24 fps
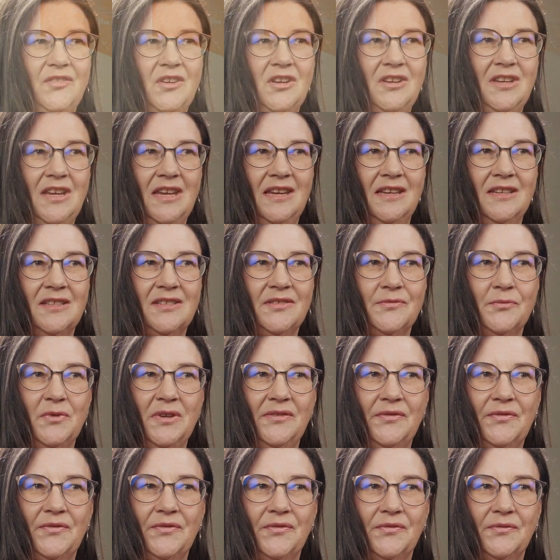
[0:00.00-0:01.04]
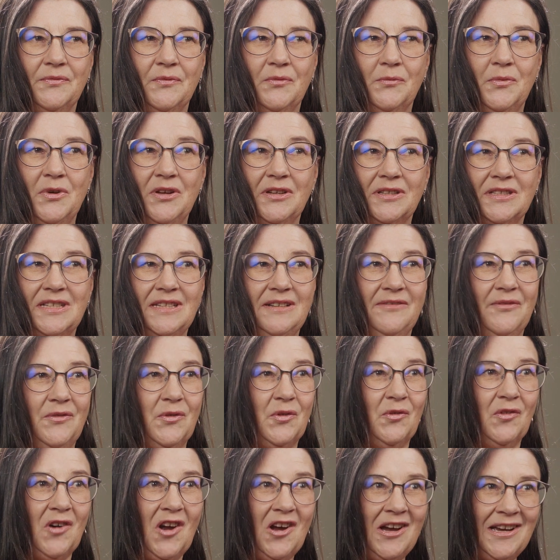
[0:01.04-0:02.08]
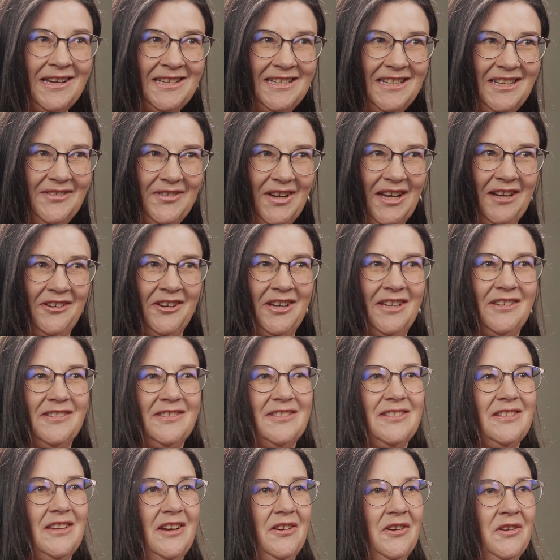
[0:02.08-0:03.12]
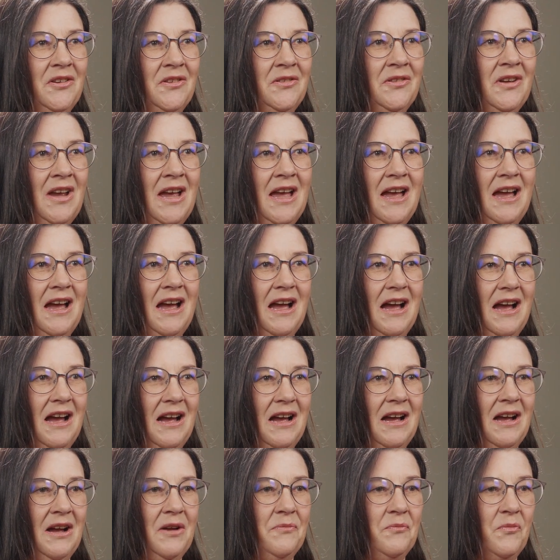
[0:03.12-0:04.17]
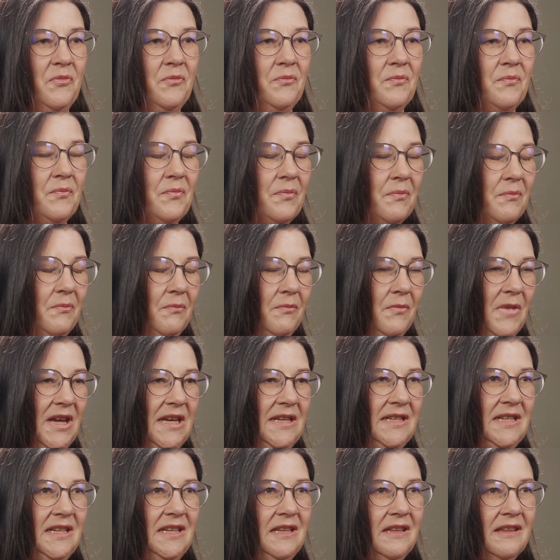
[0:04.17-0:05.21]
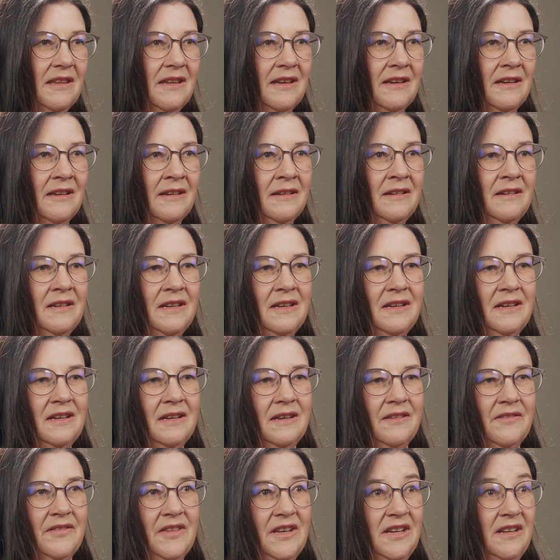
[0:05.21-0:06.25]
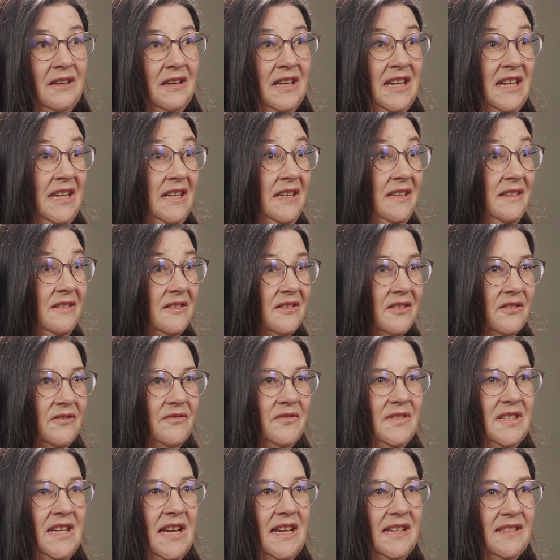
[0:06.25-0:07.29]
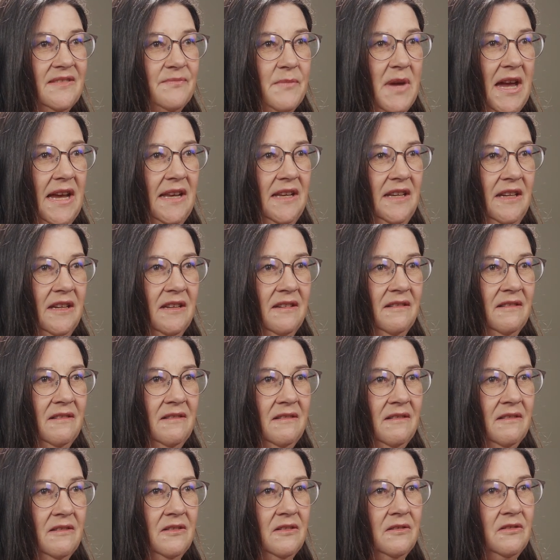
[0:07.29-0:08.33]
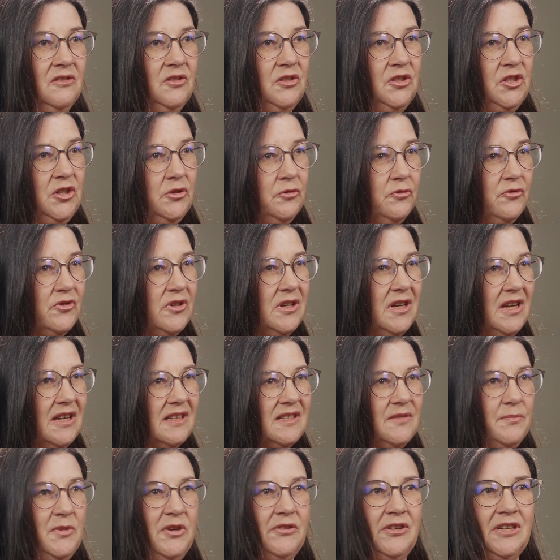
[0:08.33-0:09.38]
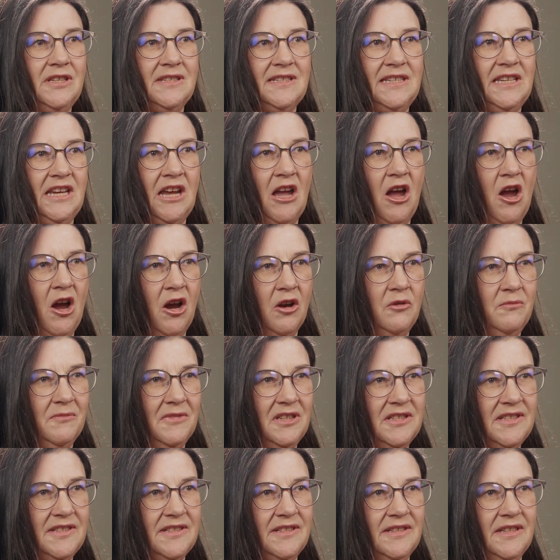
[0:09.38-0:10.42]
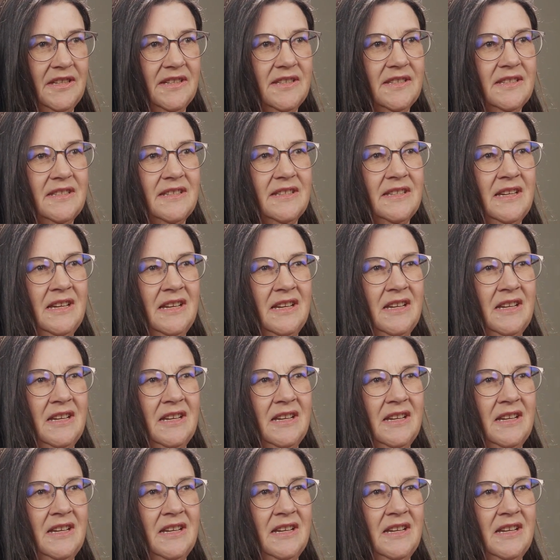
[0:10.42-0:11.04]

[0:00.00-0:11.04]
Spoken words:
few years we've worked in a variety of areas, so meeting the needs of Tasmanian children experiencing homelessness,